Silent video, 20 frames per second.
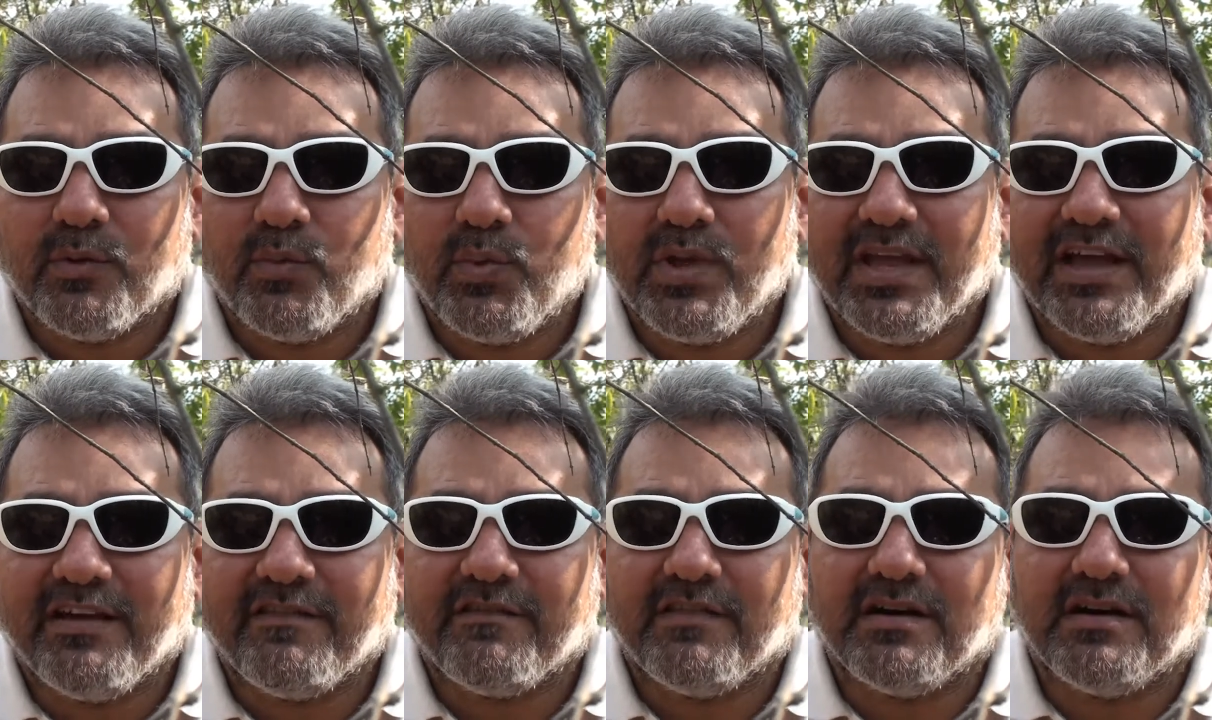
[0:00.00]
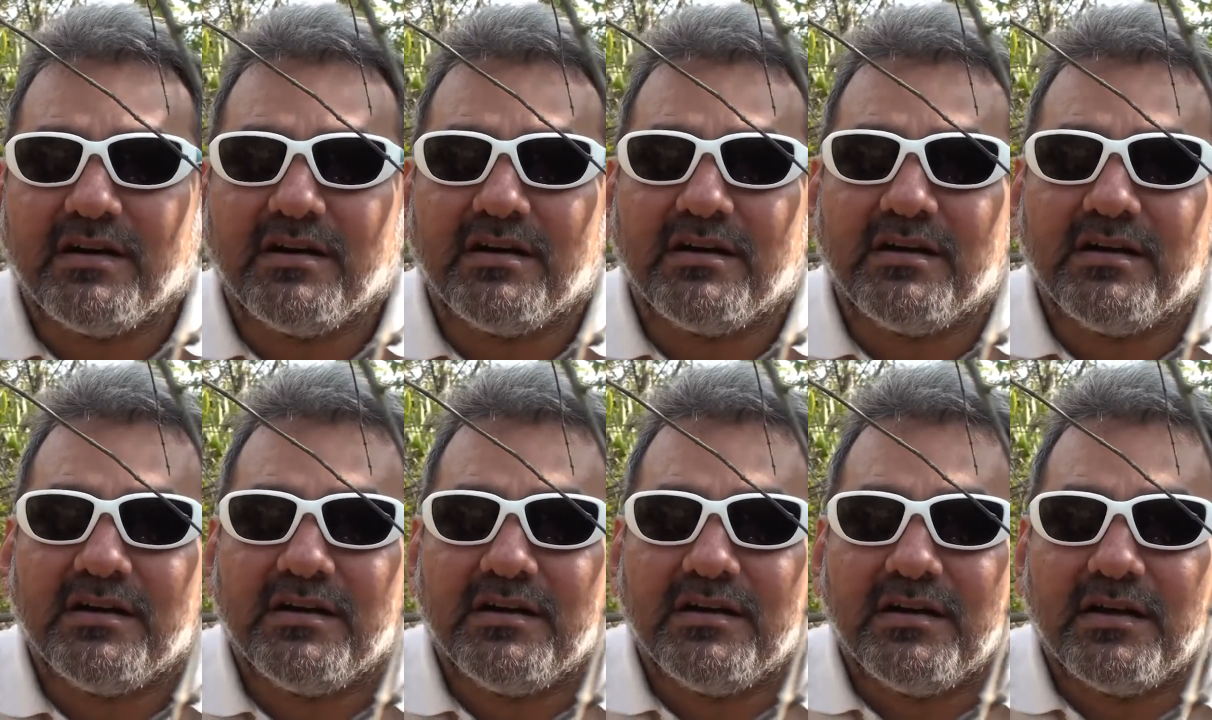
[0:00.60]
we have a
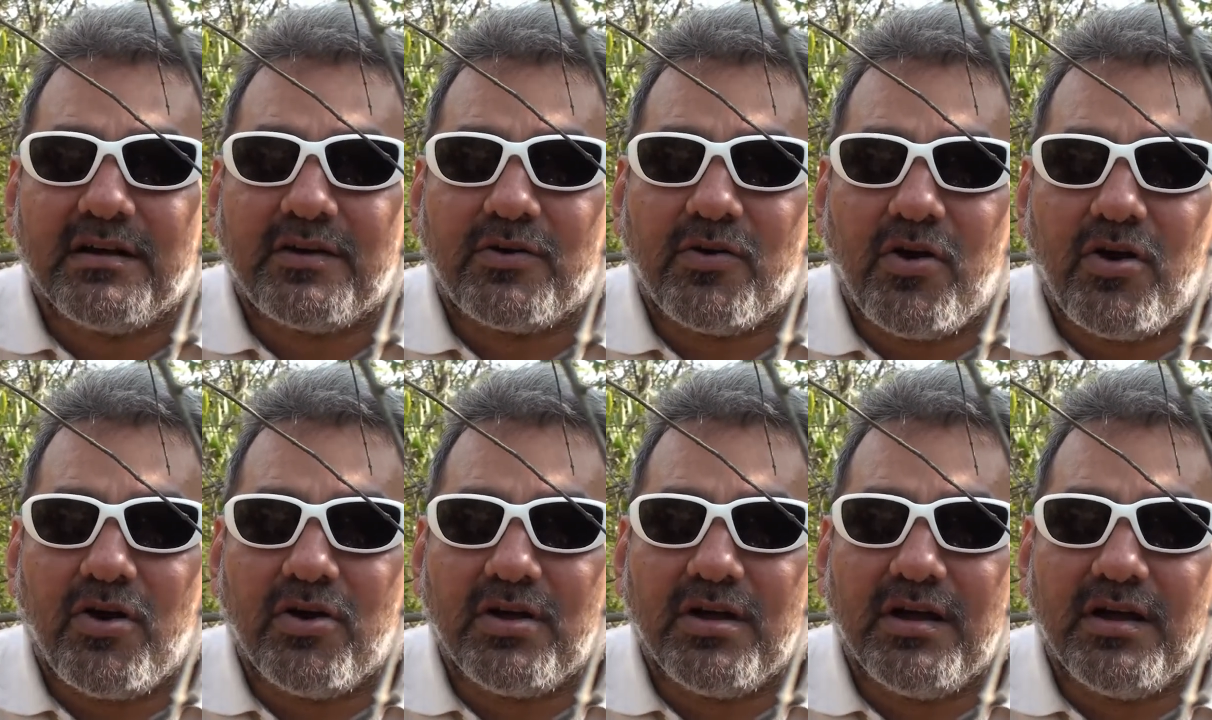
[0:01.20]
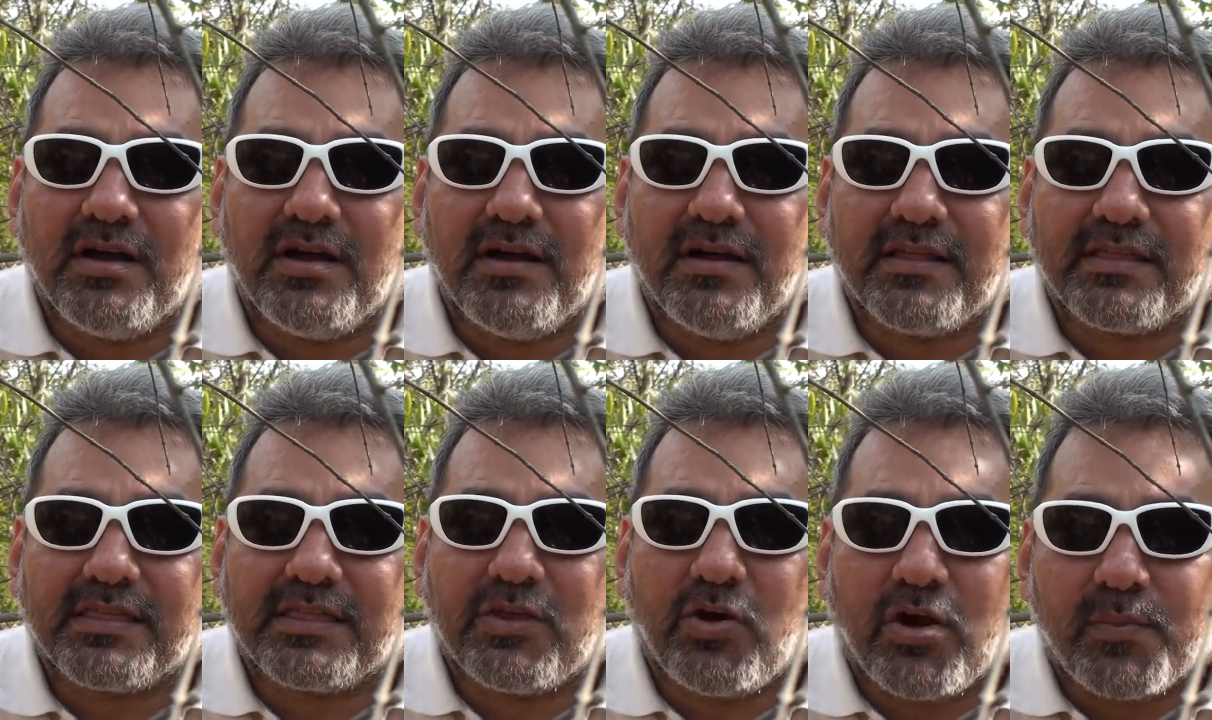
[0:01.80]

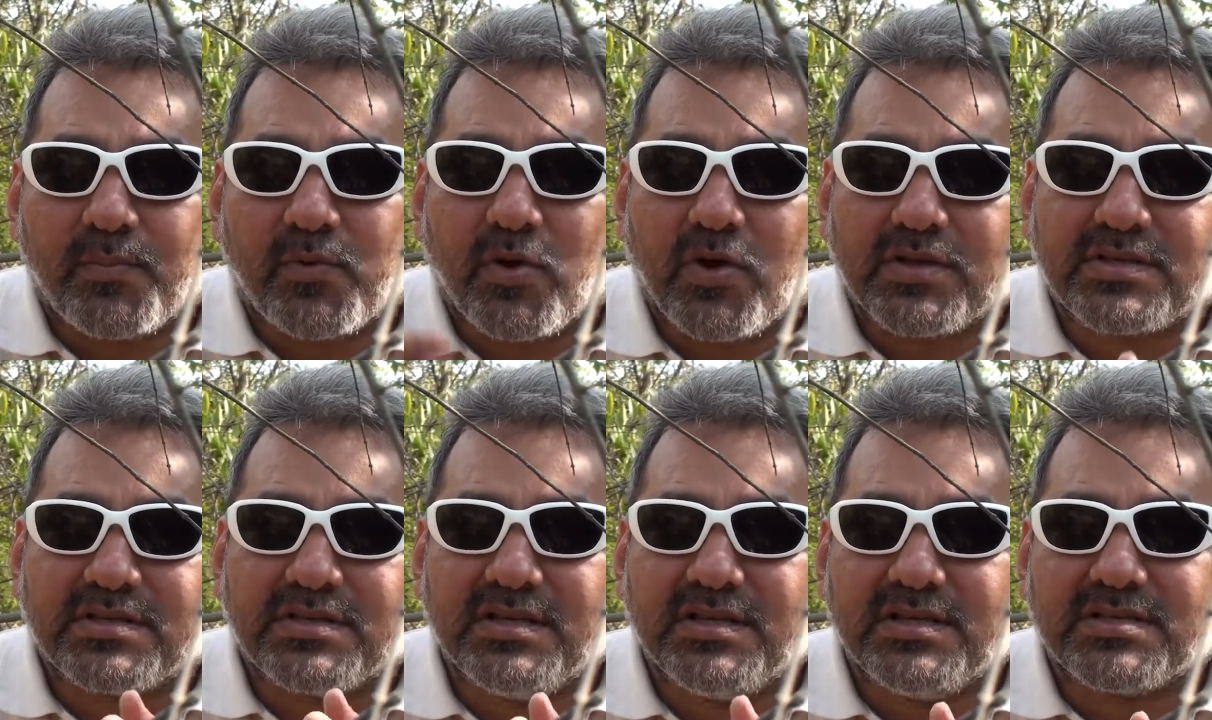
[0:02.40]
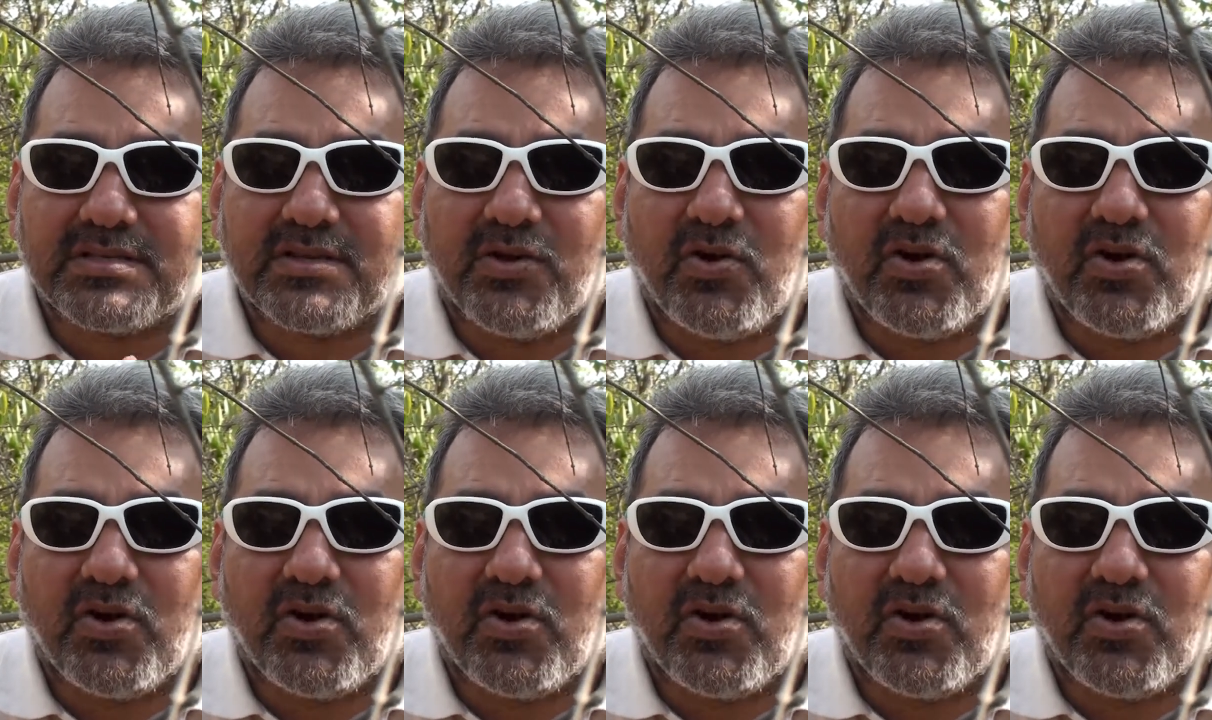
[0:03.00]
wrong thought process,